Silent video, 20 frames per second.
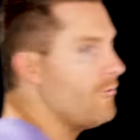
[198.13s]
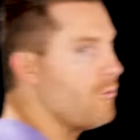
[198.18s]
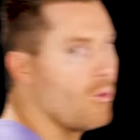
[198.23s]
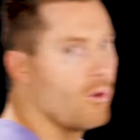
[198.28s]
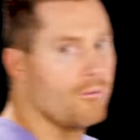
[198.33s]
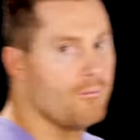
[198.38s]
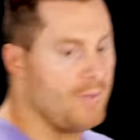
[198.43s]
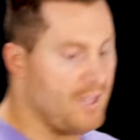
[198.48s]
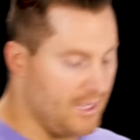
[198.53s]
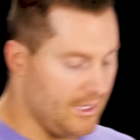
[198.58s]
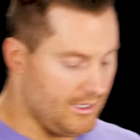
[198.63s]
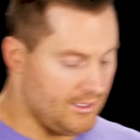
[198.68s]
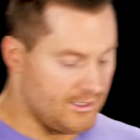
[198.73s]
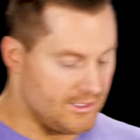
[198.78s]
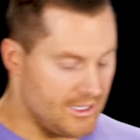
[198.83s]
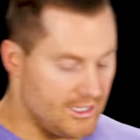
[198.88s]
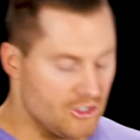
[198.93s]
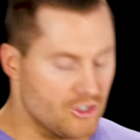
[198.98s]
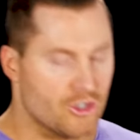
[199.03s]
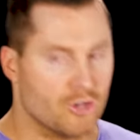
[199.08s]
four
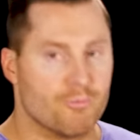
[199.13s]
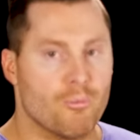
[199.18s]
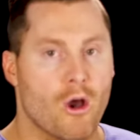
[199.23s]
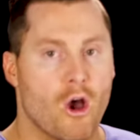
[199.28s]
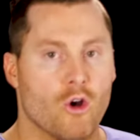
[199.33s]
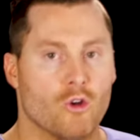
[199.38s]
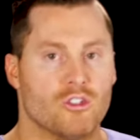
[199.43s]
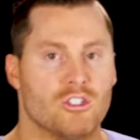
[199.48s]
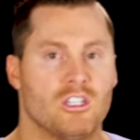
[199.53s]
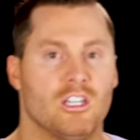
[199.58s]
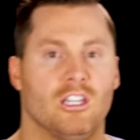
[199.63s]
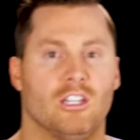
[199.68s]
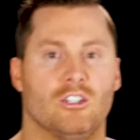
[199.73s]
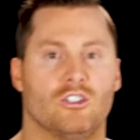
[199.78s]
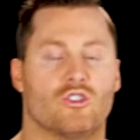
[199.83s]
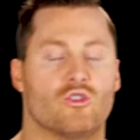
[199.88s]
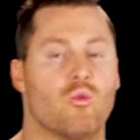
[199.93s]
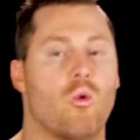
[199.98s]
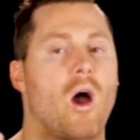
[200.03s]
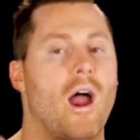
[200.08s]
means is you're posting
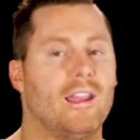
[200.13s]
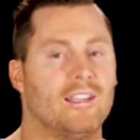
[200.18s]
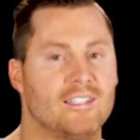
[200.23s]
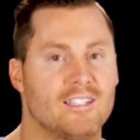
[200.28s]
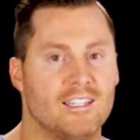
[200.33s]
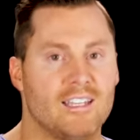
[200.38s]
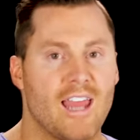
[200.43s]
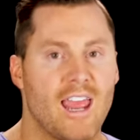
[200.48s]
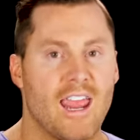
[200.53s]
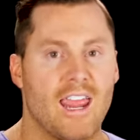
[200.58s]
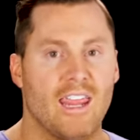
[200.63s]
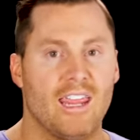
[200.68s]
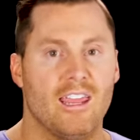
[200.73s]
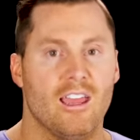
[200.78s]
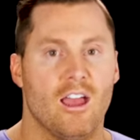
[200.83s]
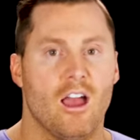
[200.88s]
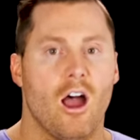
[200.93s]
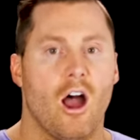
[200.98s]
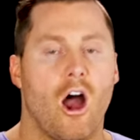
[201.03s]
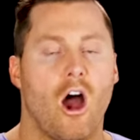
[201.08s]
twice a day
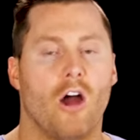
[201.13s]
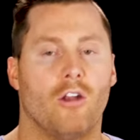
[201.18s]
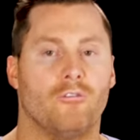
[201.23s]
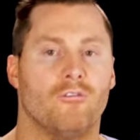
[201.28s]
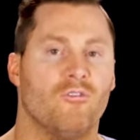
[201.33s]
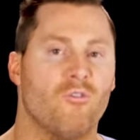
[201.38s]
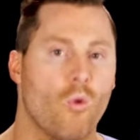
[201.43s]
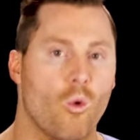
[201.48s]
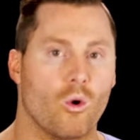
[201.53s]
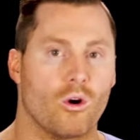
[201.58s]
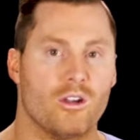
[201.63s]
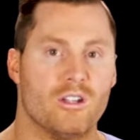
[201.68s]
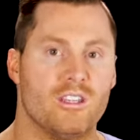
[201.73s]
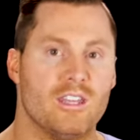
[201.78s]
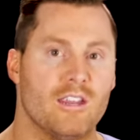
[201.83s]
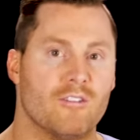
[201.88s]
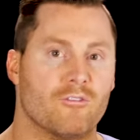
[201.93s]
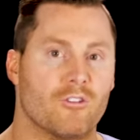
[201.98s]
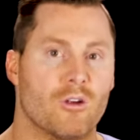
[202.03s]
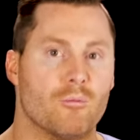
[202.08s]
on four
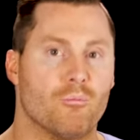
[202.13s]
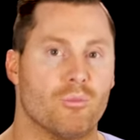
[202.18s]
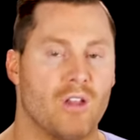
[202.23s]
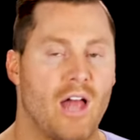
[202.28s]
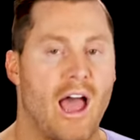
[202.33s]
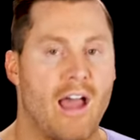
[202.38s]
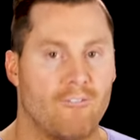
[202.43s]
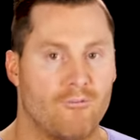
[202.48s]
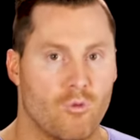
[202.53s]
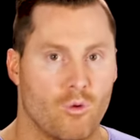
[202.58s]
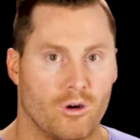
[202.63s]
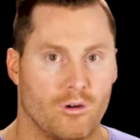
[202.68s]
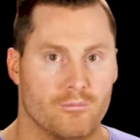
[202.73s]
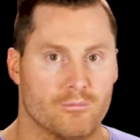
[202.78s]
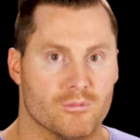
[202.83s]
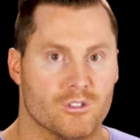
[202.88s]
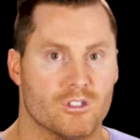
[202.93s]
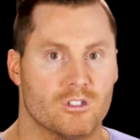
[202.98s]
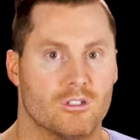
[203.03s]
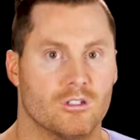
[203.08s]
different
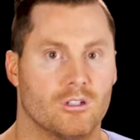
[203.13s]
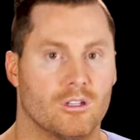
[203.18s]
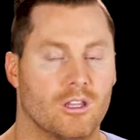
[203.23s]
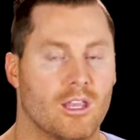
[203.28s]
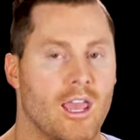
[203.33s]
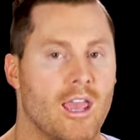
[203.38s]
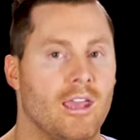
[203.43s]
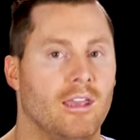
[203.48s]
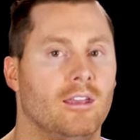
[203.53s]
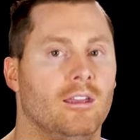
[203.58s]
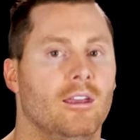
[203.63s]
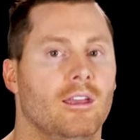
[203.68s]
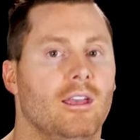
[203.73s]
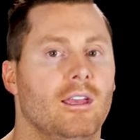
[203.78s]
platforms, okay?